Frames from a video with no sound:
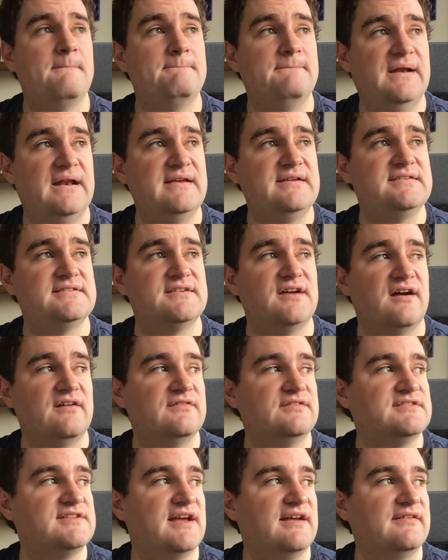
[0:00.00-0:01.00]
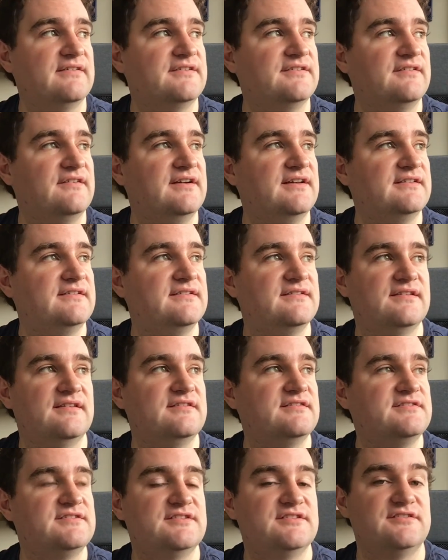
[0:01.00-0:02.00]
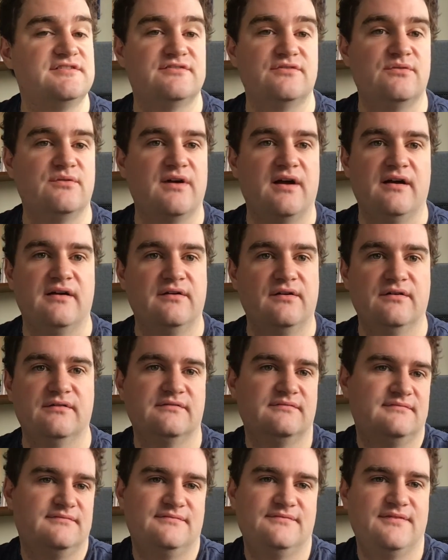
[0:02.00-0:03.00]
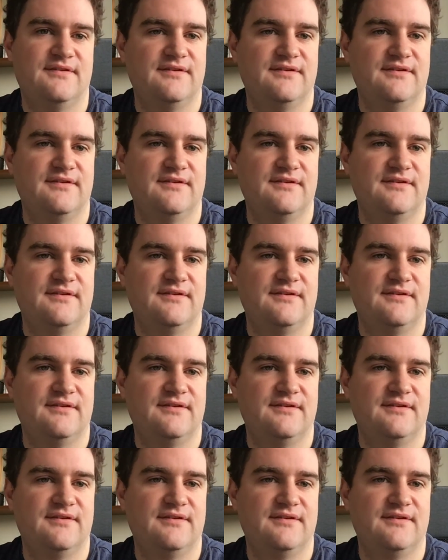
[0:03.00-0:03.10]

Police sirens outside, there's just all going on.